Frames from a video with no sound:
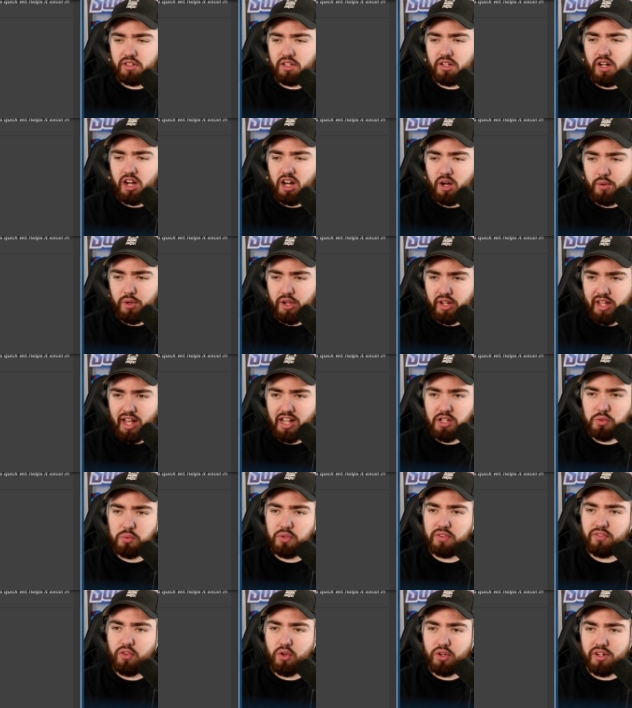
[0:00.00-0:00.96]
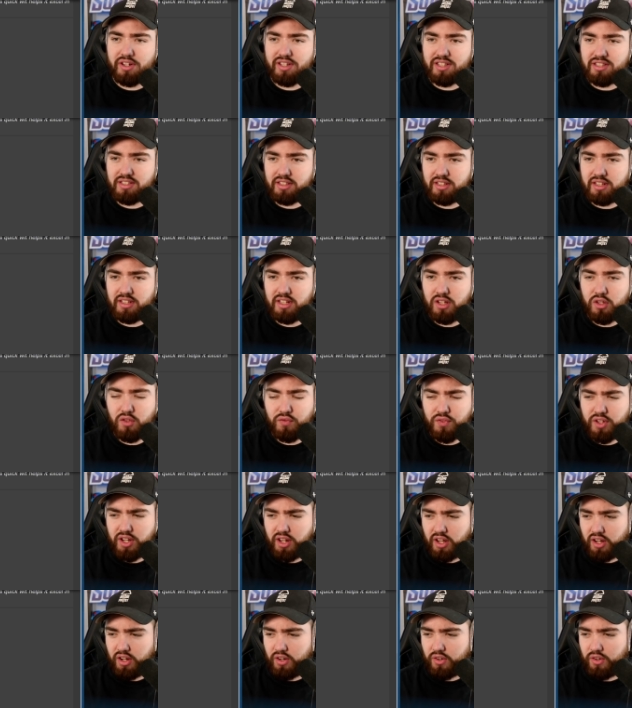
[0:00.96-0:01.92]
artwork as we've already seen in the
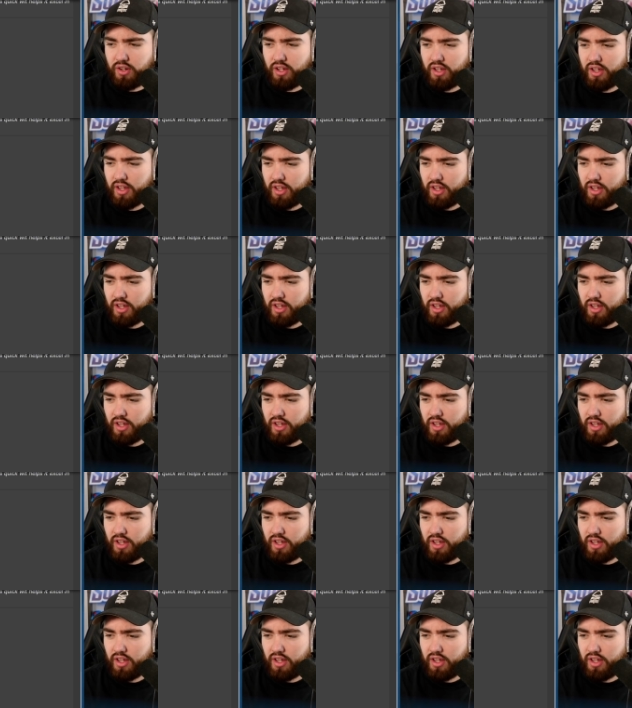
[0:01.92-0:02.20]
video.